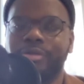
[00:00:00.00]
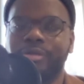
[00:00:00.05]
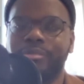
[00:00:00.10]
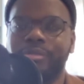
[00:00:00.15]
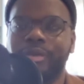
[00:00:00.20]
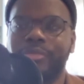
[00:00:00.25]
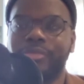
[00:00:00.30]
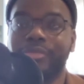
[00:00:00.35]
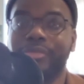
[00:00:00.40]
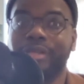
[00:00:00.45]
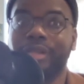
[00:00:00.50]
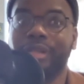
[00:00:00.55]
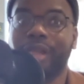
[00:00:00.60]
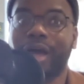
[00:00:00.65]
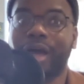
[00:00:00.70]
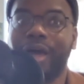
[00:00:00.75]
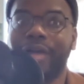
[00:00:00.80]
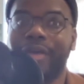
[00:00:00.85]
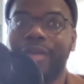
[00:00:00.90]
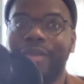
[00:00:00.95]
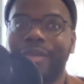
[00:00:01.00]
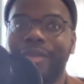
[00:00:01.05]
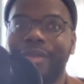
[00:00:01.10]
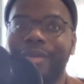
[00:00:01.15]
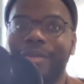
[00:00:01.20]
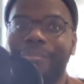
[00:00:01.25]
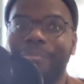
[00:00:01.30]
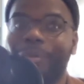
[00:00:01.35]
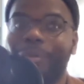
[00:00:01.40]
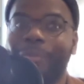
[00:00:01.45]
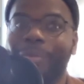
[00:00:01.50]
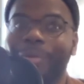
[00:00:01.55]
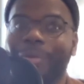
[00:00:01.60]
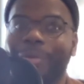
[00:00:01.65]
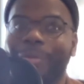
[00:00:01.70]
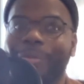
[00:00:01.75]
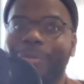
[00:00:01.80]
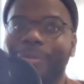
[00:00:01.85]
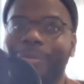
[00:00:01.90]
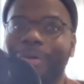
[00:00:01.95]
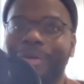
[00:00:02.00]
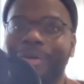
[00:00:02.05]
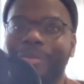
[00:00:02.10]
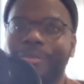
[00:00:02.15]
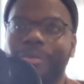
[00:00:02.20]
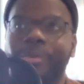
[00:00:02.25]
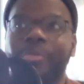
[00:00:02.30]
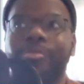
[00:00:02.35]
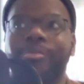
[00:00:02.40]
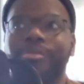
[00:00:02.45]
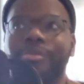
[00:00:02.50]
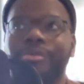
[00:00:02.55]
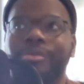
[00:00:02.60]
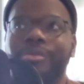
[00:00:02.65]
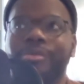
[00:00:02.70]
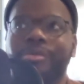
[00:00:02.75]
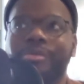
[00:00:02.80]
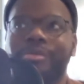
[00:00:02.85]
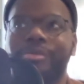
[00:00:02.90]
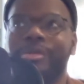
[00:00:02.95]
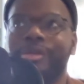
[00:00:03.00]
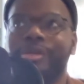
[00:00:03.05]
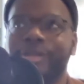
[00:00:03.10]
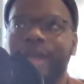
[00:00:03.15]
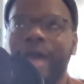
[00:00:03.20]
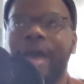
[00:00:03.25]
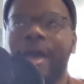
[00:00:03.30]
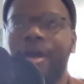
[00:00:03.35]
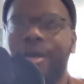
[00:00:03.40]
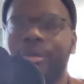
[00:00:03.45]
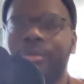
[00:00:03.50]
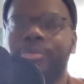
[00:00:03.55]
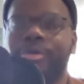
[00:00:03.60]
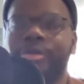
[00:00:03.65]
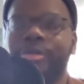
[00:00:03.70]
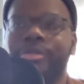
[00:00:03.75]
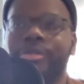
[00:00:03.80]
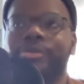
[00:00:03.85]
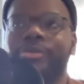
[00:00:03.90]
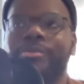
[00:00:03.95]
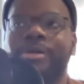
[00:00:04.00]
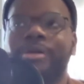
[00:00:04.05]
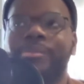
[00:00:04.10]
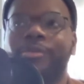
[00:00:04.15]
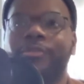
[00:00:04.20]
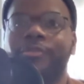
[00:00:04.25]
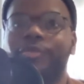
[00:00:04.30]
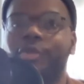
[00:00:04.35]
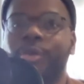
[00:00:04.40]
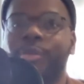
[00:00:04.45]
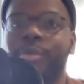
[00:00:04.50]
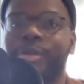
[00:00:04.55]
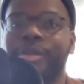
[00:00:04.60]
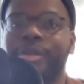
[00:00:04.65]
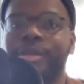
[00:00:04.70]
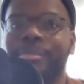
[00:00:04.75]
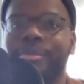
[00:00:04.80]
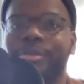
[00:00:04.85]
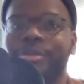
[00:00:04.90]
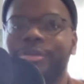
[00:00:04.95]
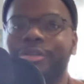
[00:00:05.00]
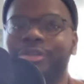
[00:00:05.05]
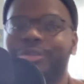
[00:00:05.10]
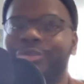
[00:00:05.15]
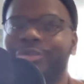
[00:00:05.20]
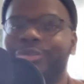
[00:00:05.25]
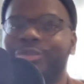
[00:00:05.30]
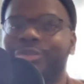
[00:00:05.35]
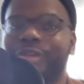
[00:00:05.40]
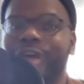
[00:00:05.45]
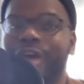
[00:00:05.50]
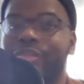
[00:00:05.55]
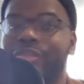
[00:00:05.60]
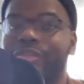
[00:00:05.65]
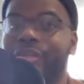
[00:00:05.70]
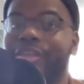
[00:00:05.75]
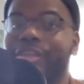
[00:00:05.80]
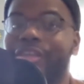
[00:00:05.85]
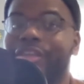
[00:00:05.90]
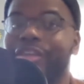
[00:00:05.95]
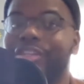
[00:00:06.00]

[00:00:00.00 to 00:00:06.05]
about this a lot, but we don't like. Well, now we do, but before we didn't put two and two together. They literally